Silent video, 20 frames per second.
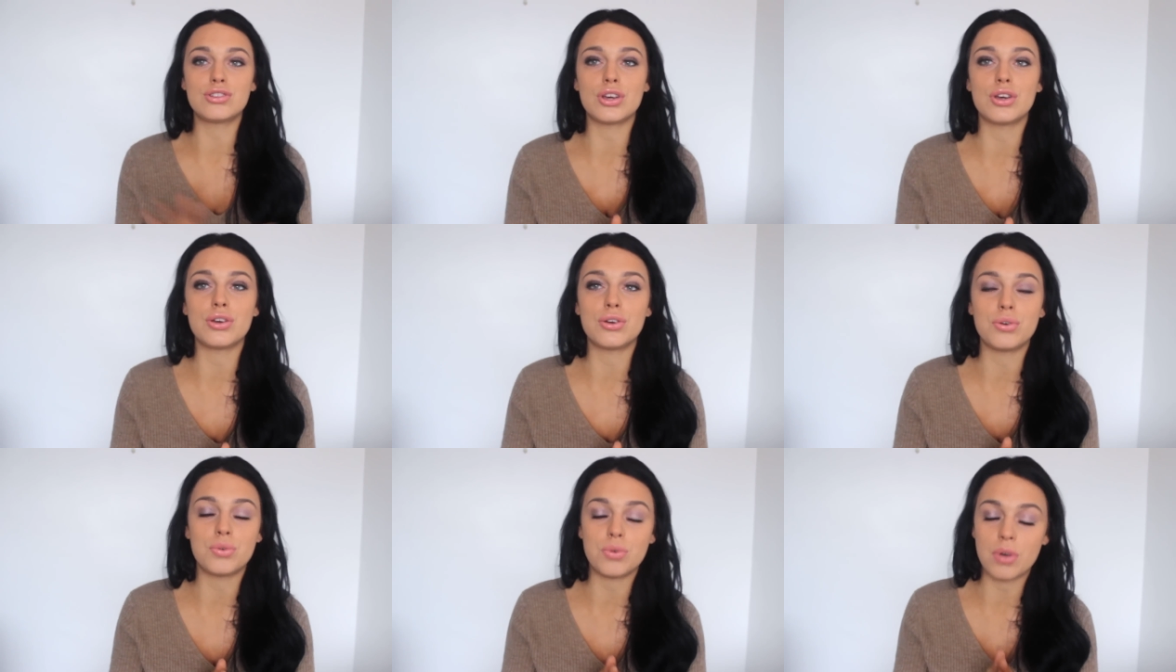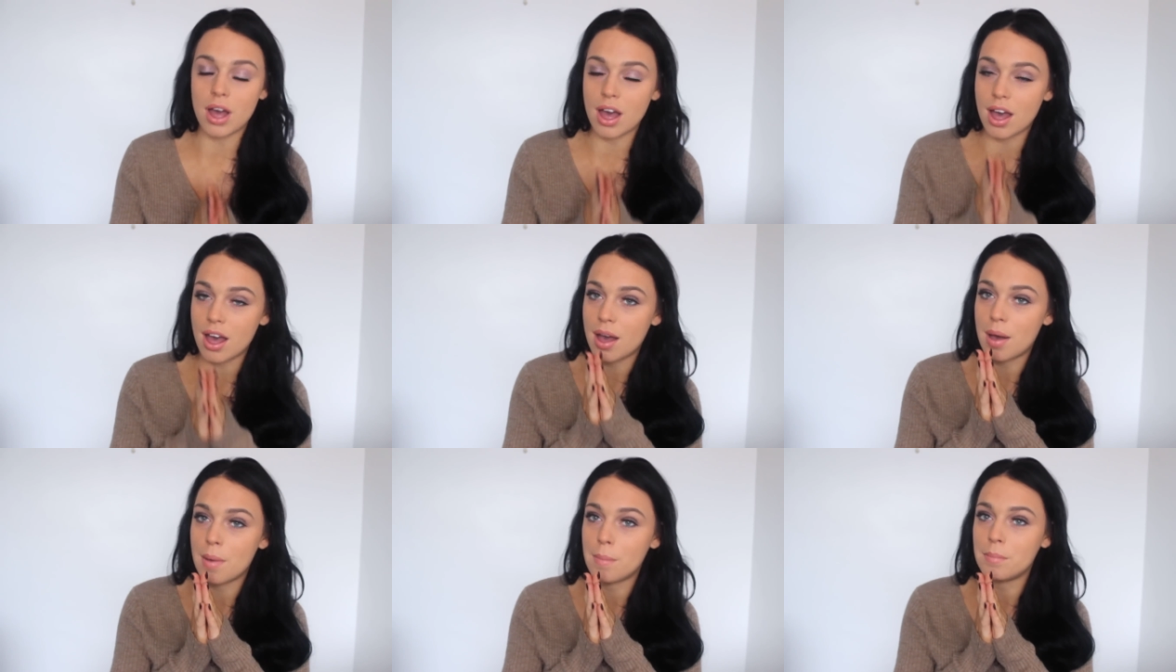Do
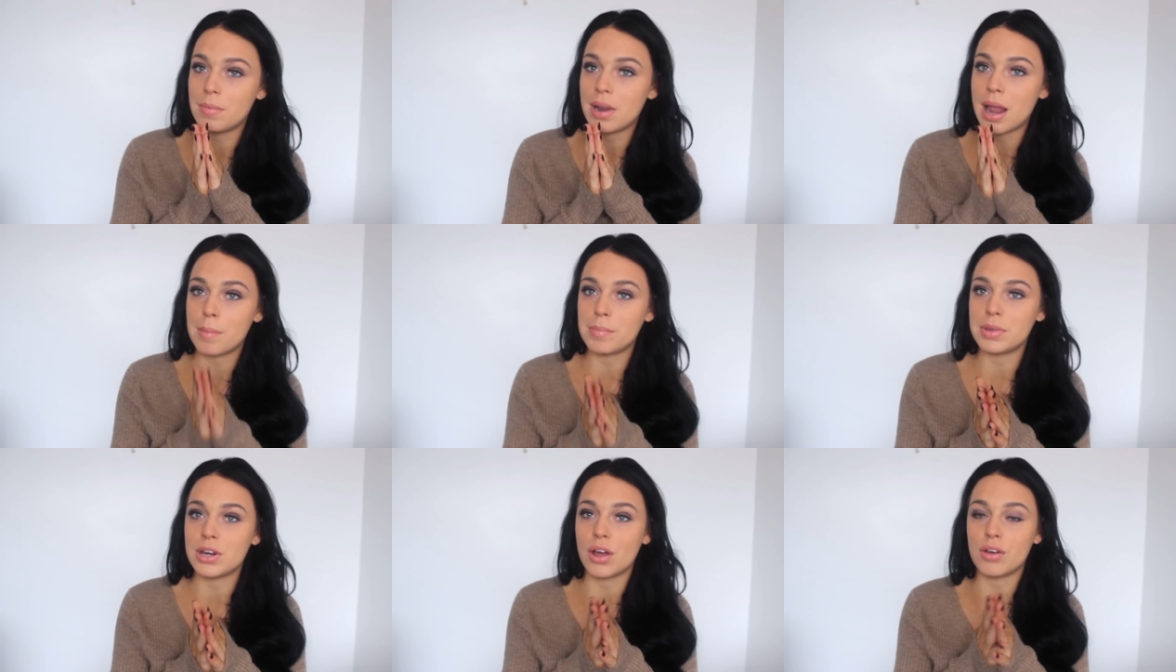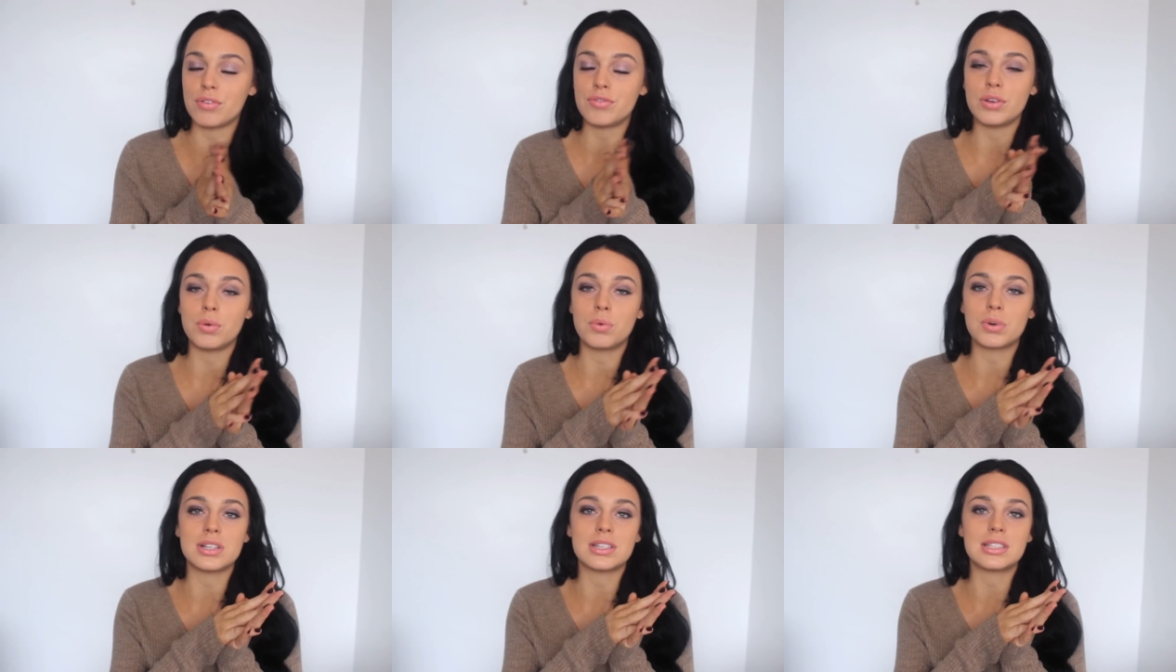um, let me know
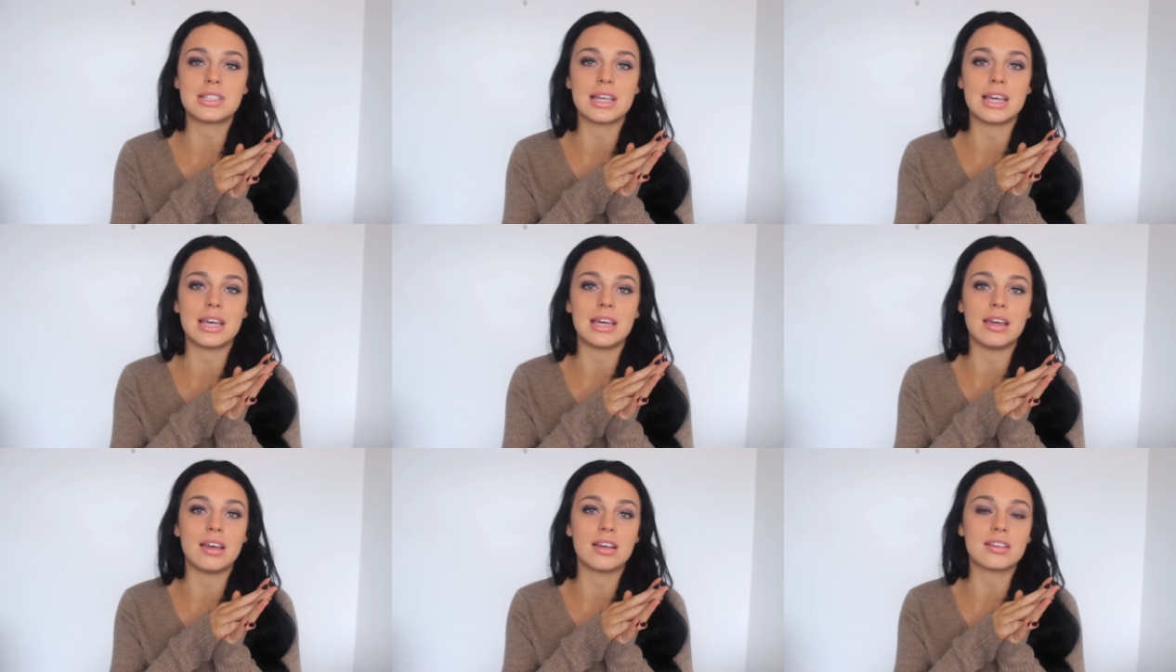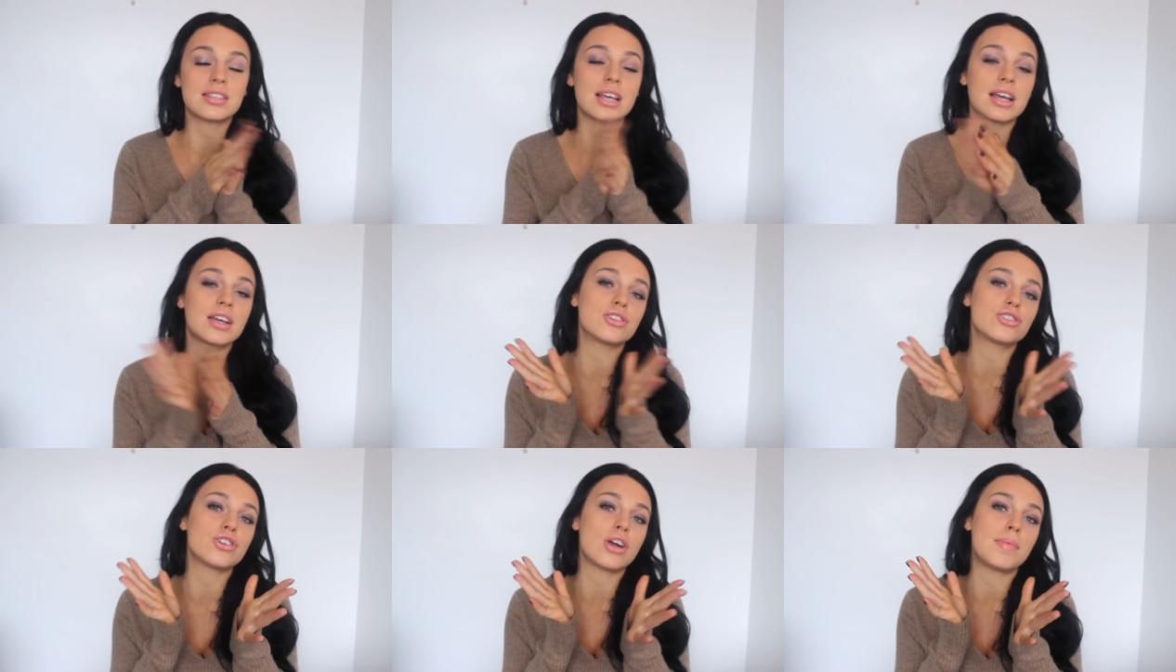if you want to see a
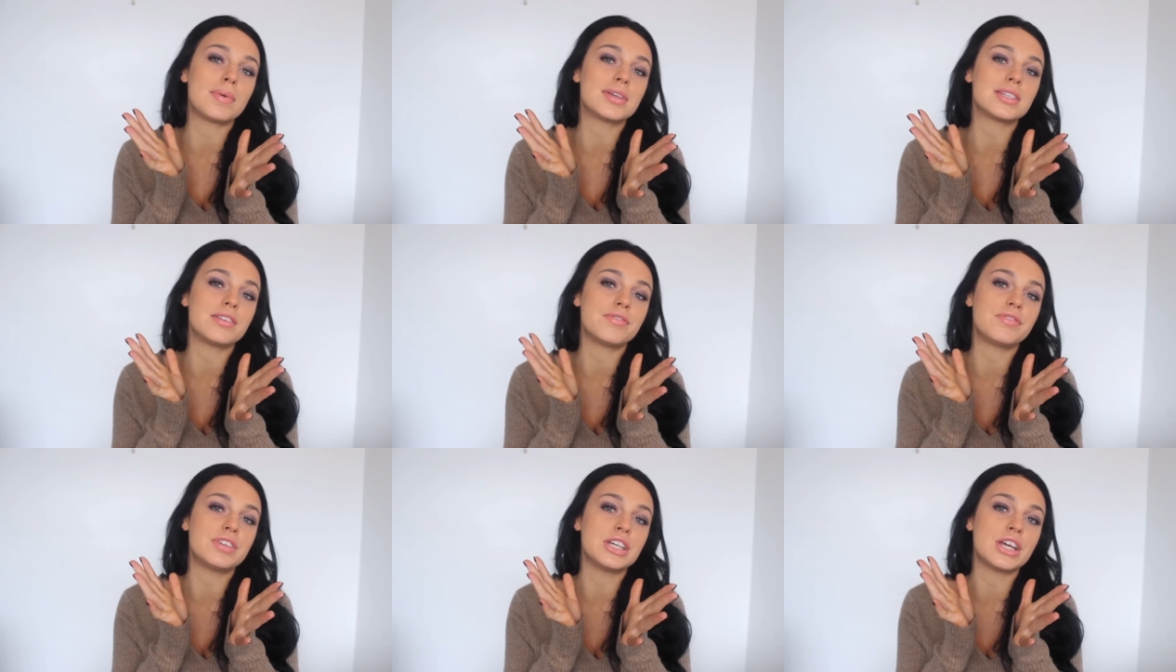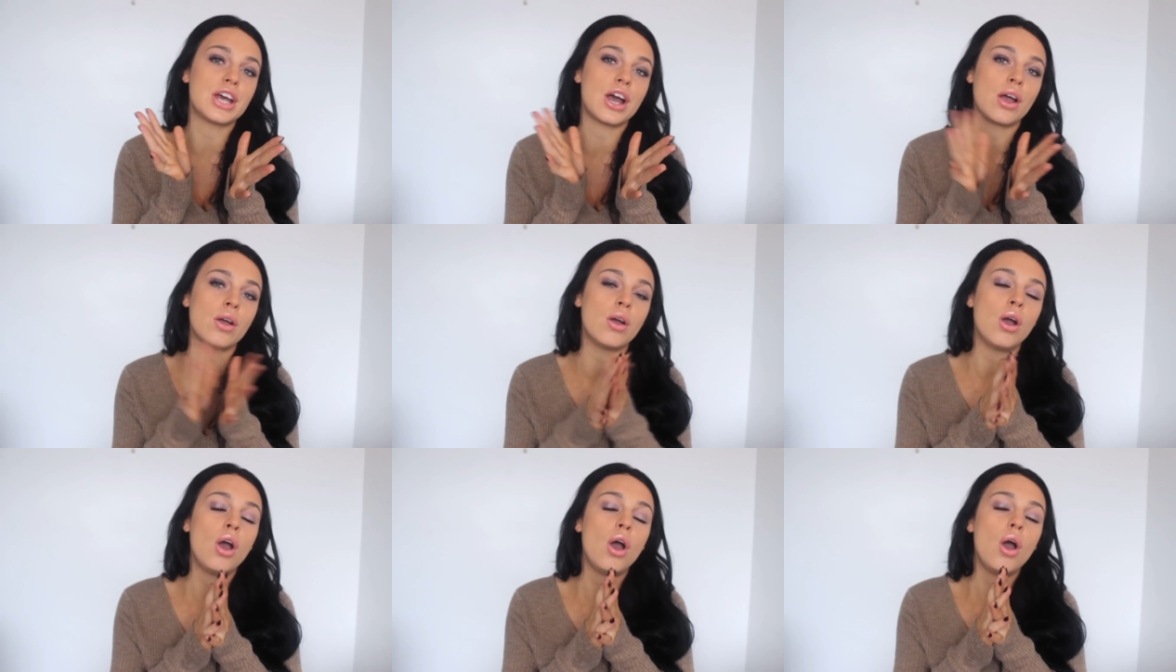second trimester
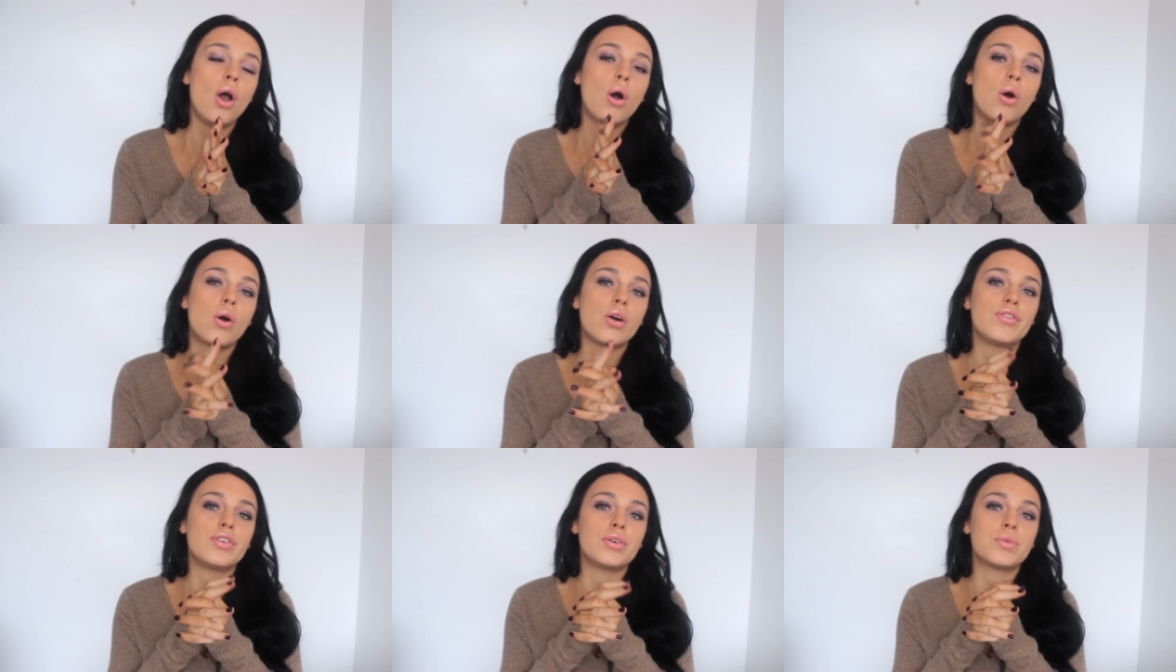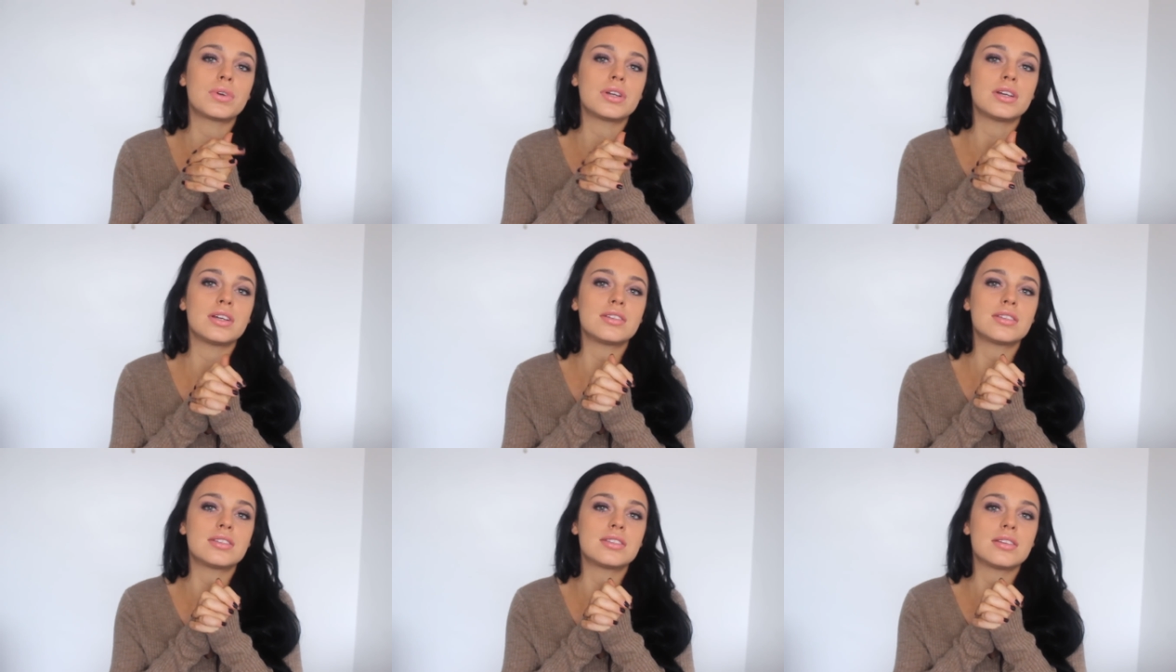video or if you
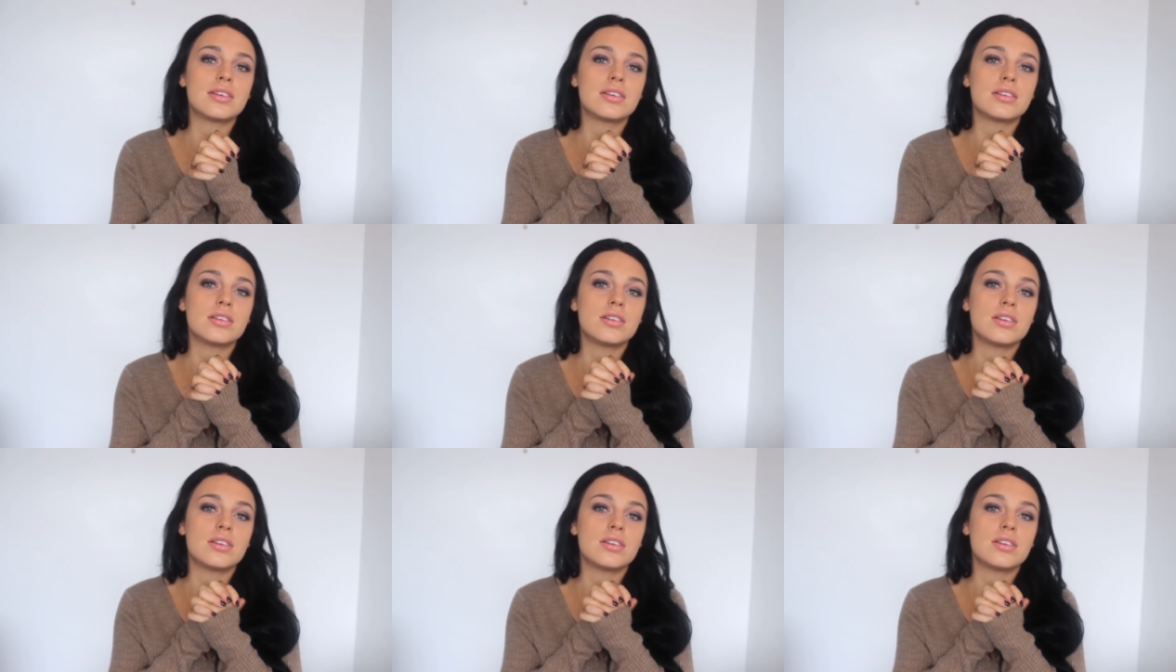want to,